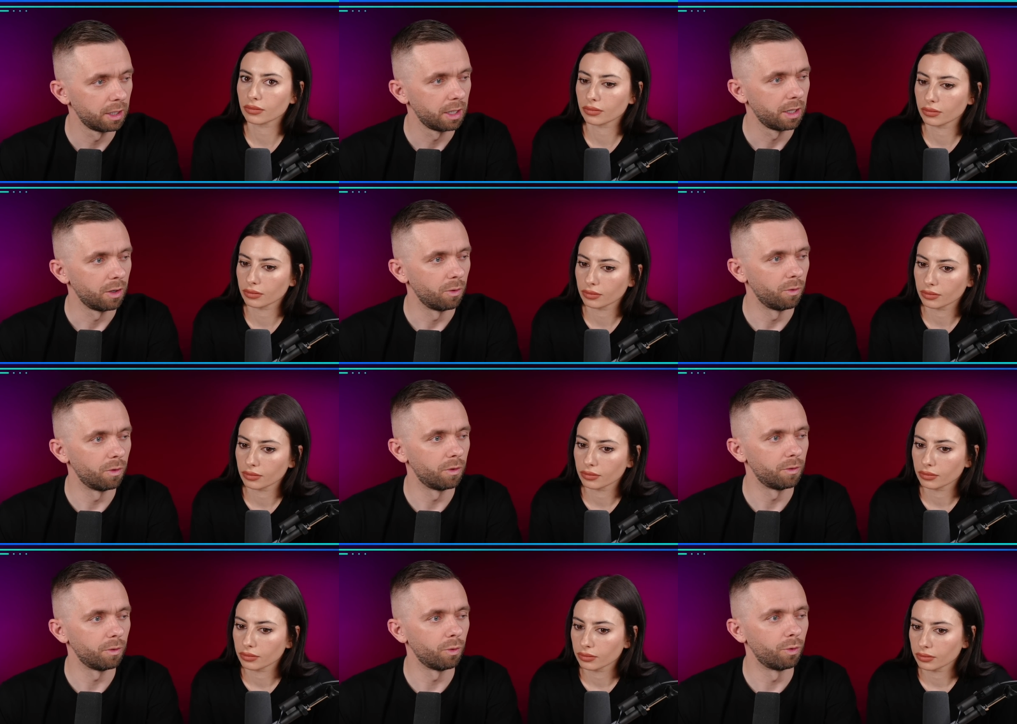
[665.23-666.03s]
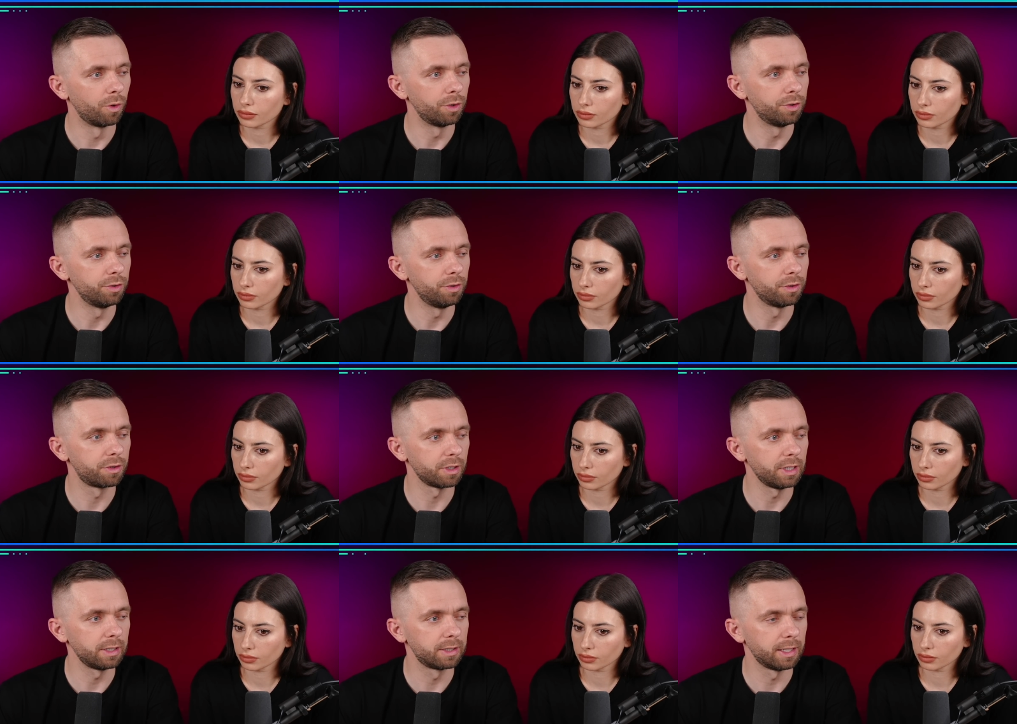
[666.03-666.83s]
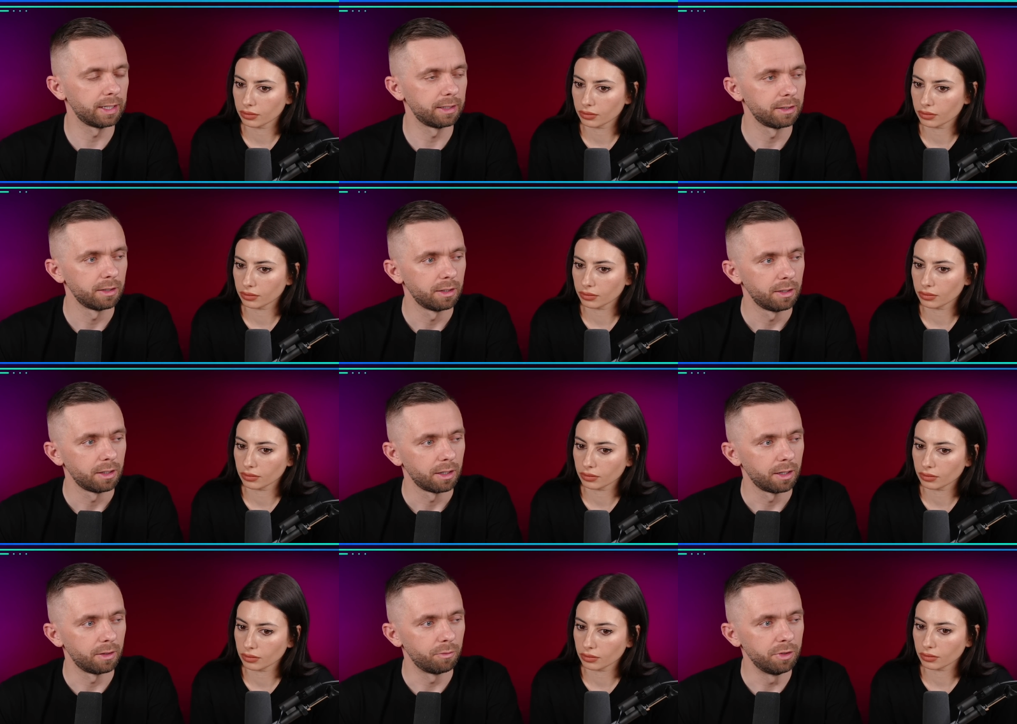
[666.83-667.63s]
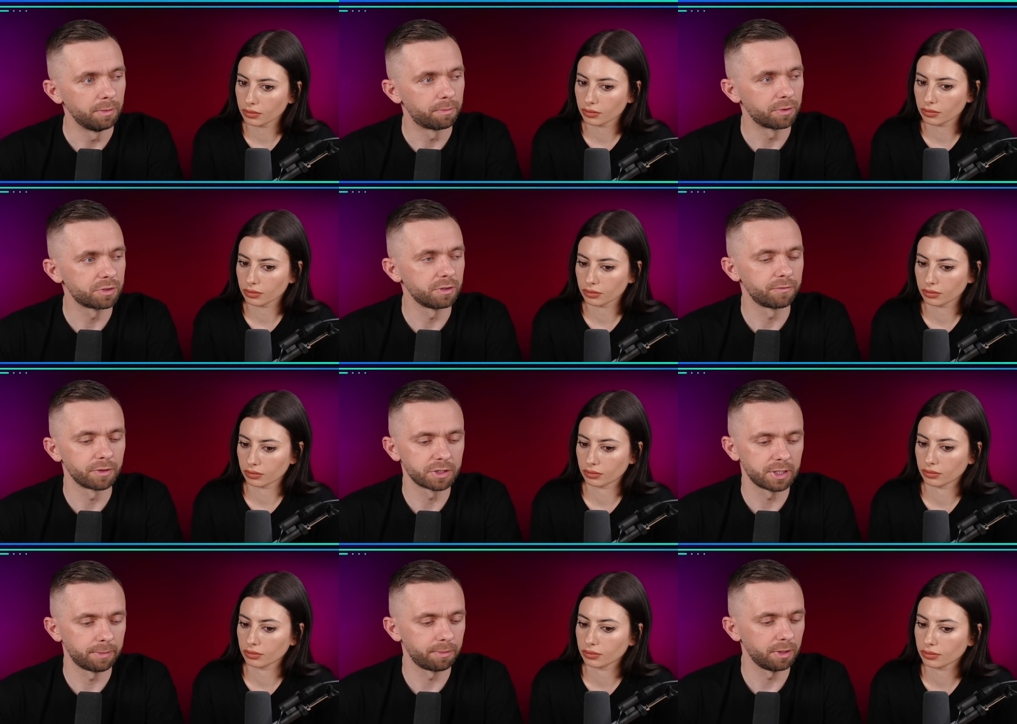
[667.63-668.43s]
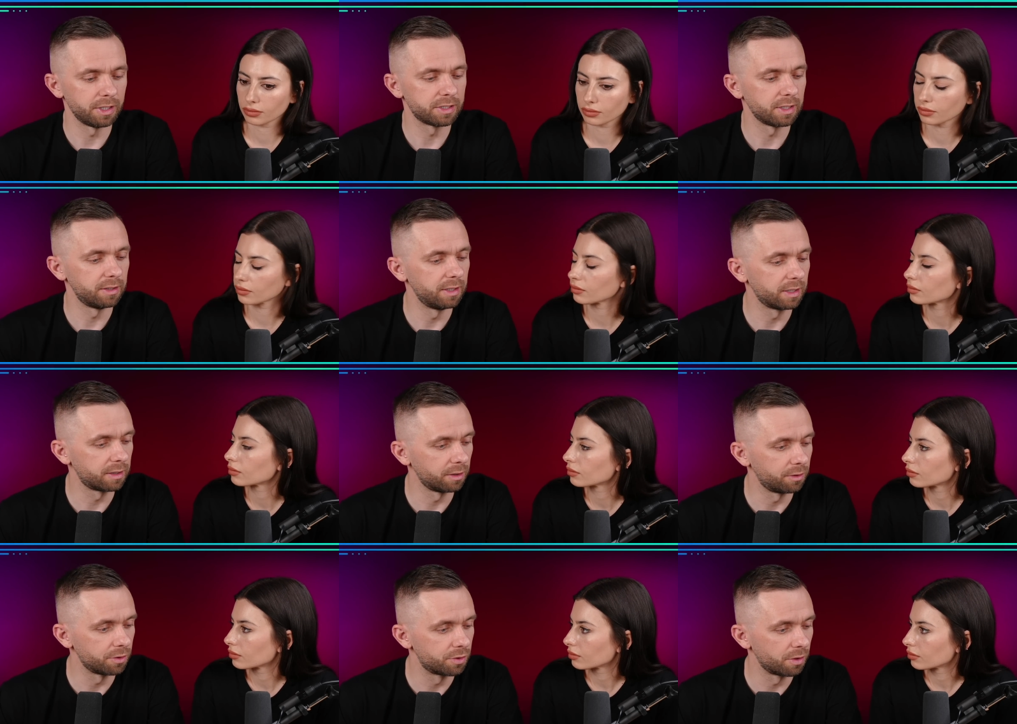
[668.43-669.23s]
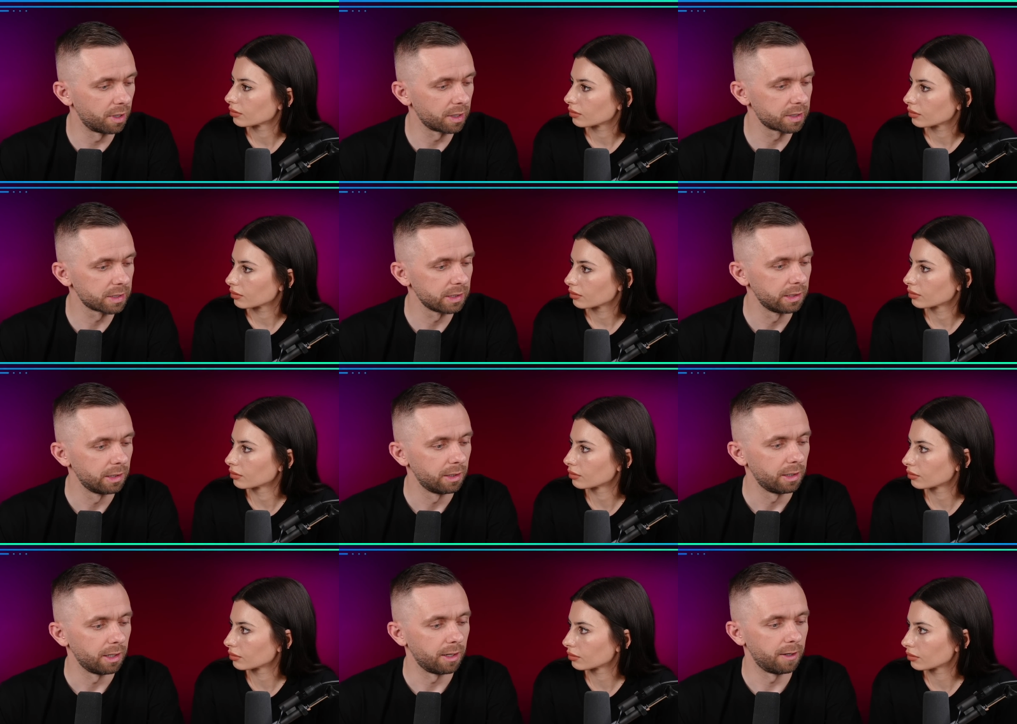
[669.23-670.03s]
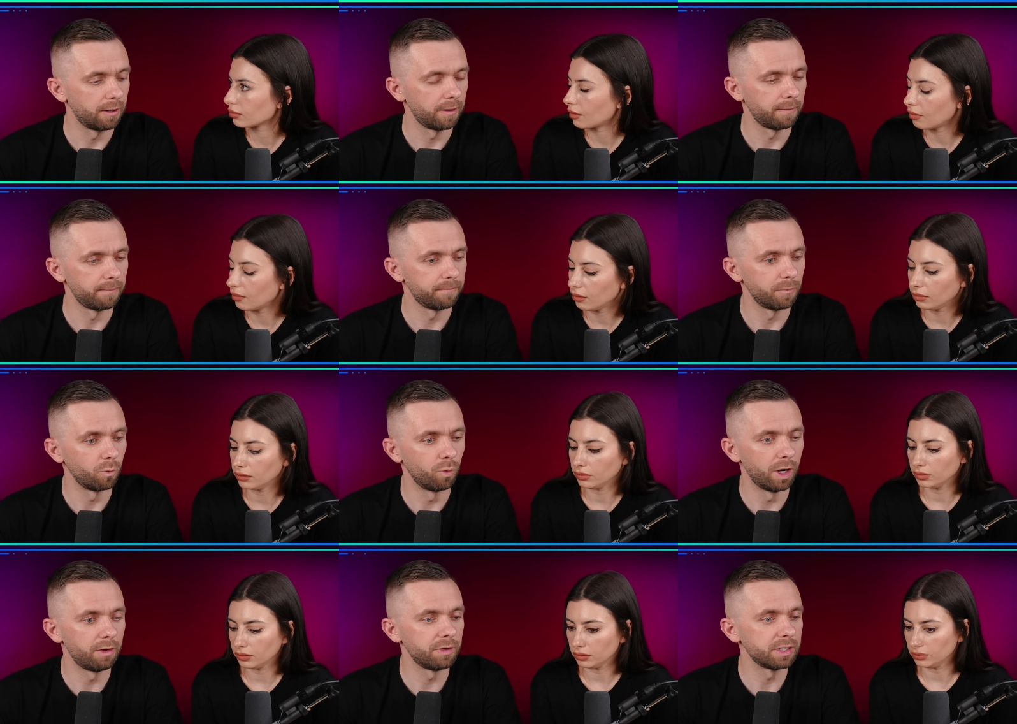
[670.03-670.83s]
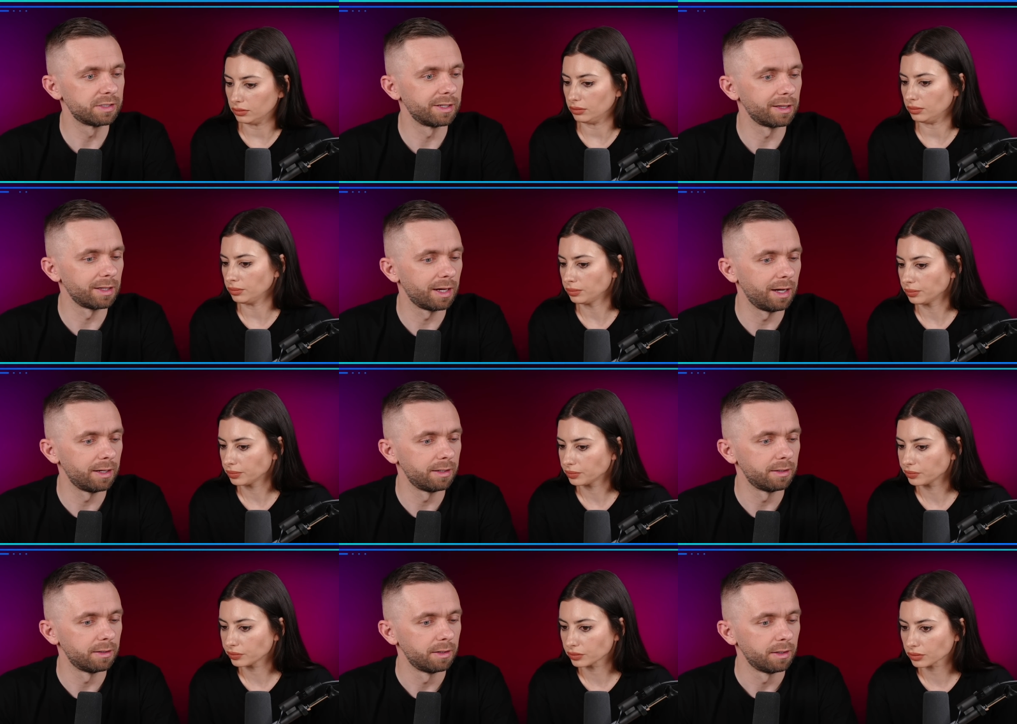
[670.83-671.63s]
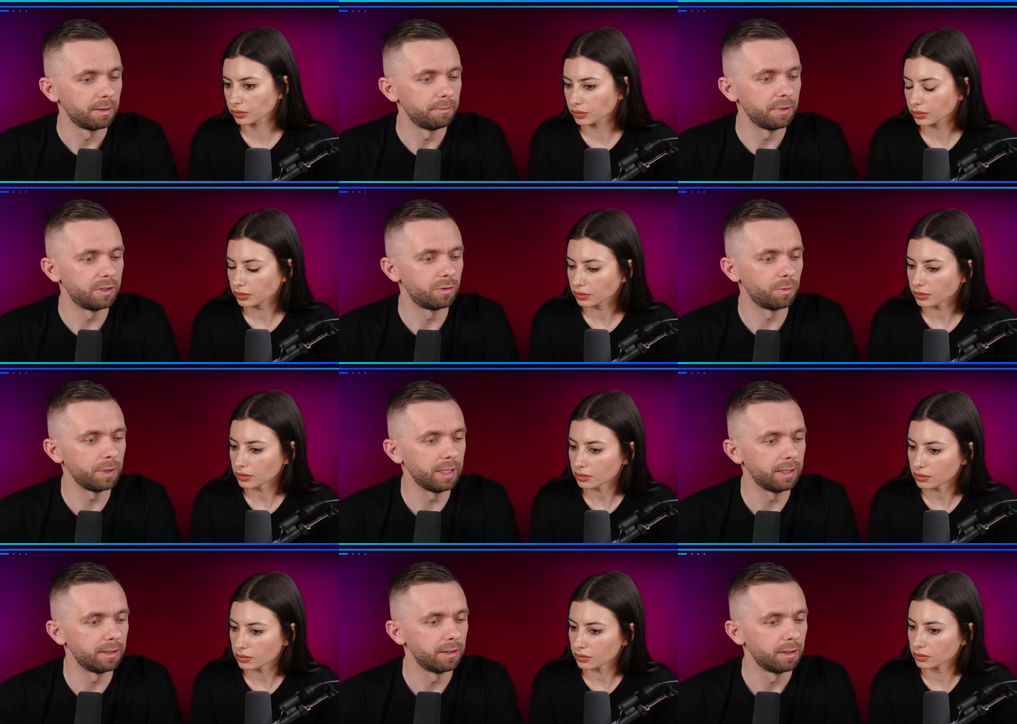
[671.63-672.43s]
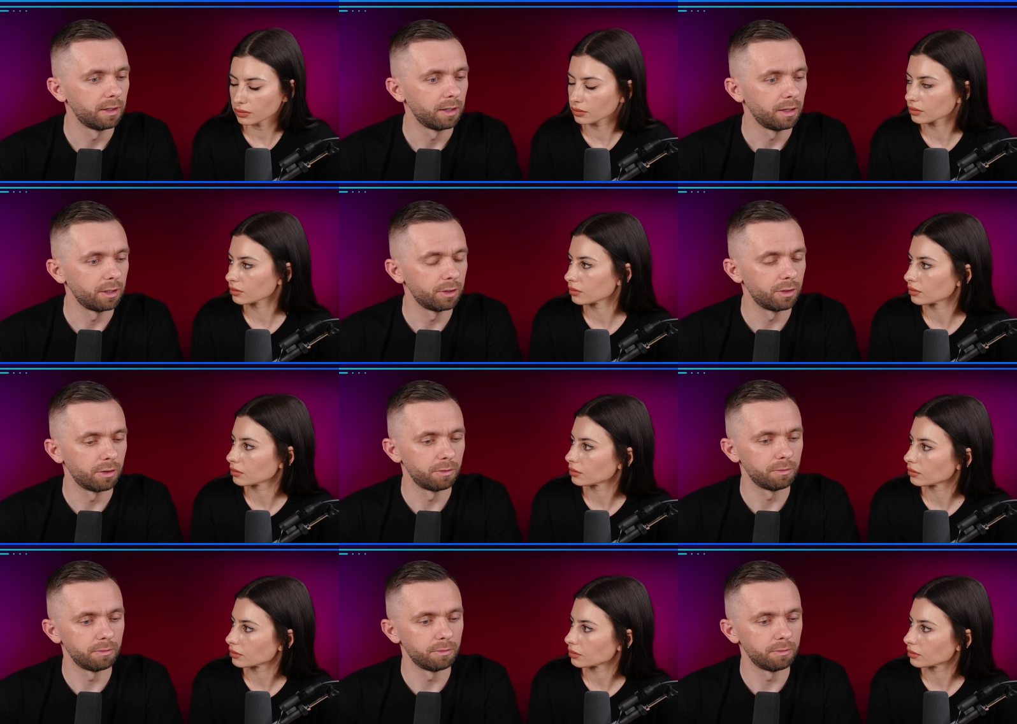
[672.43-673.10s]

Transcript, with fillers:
Speaker 1: Or, or do you think that uh, when the person, for example, is addicted to drugs, mm-hmm. um, where is the line between, you know,